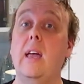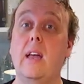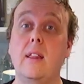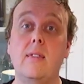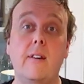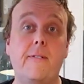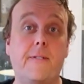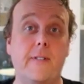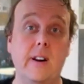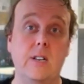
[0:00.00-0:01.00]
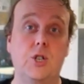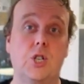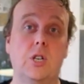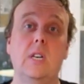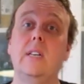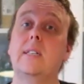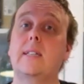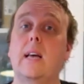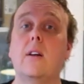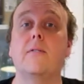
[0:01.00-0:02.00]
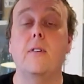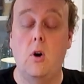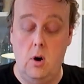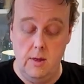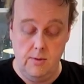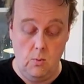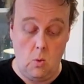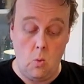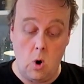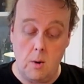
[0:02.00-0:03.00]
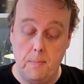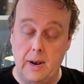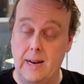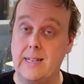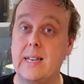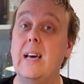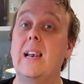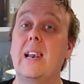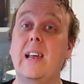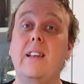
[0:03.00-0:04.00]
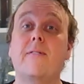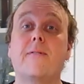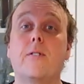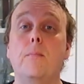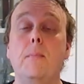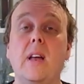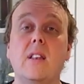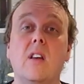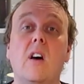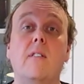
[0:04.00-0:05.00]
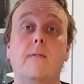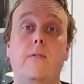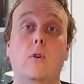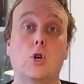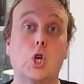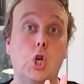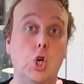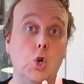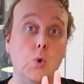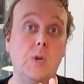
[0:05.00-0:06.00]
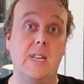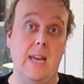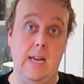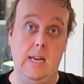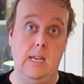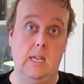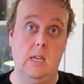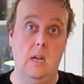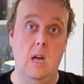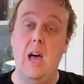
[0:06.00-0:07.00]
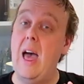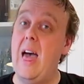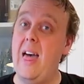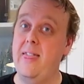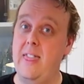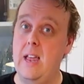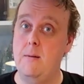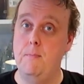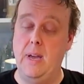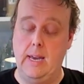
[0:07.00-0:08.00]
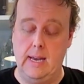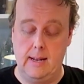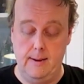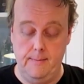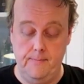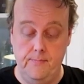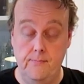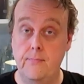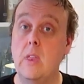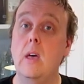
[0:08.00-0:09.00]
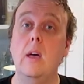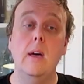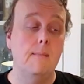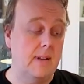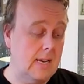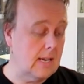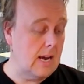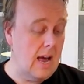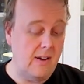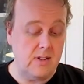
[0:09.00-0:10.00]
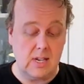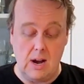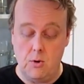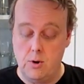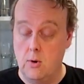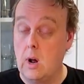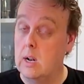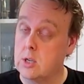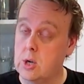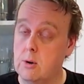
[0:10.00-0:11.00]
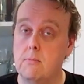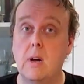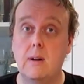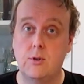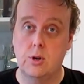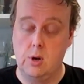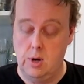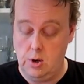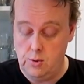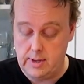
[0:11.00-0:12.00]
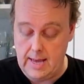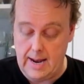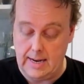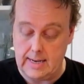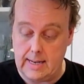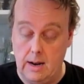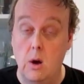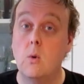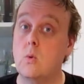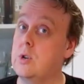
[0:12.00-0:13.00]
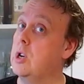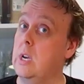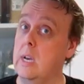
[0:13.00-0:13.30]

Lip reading: in the fridge instead of a warm place. Let it ferment for 2 days and then bake it. But since I have the sourdough culture, I'm just going to use that instead, which